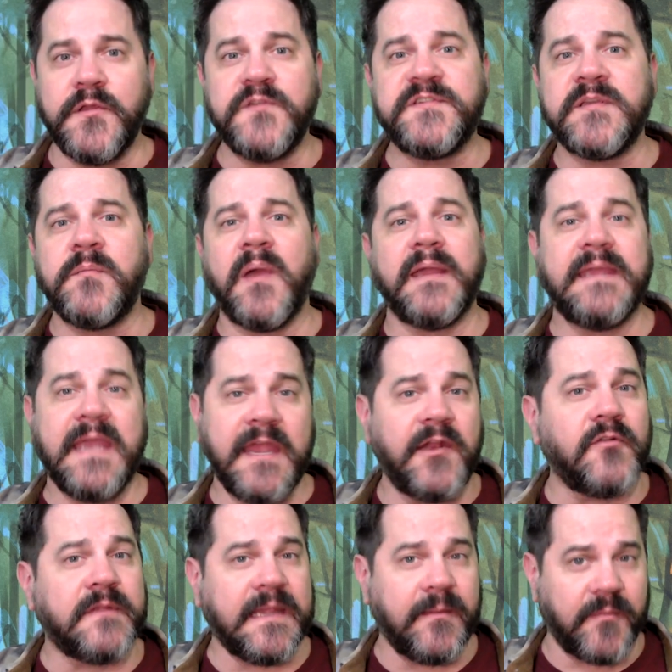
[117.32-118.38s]
Using my
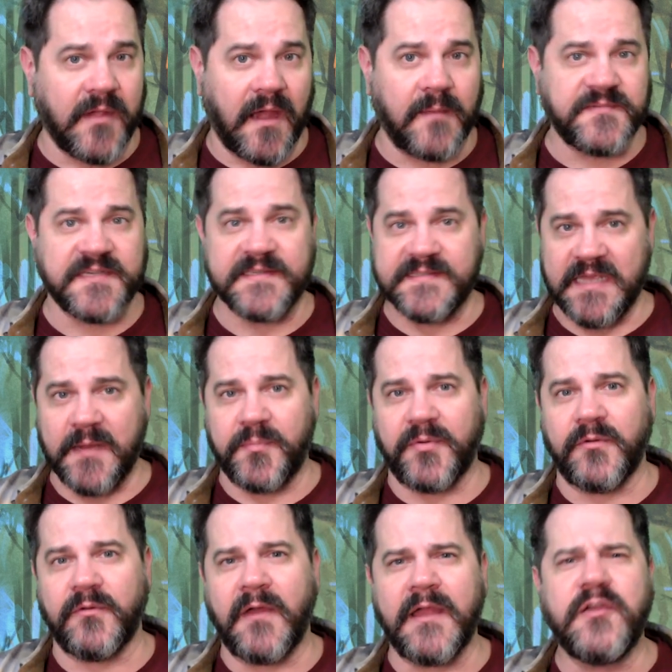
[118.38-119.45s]
Candlekeep Cops
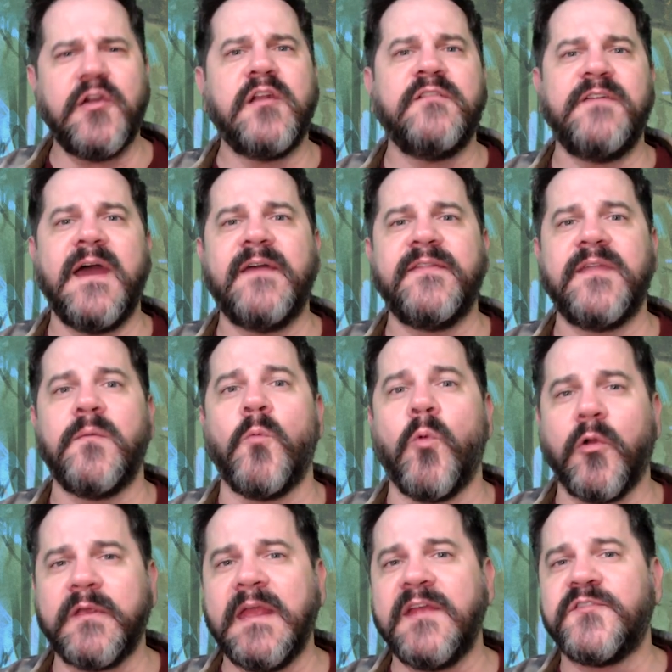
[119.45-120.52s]
example, I could have had them
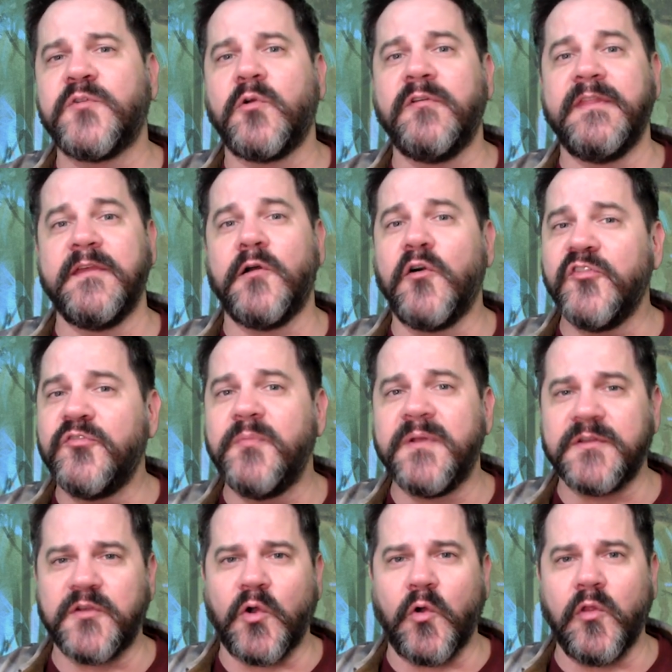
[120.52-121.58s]
working toward the ultimate
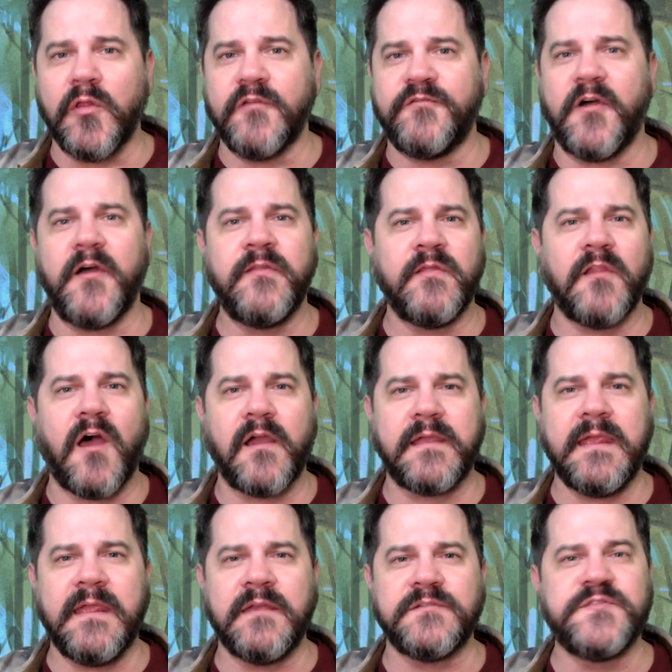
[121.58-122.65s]
goal of unlocking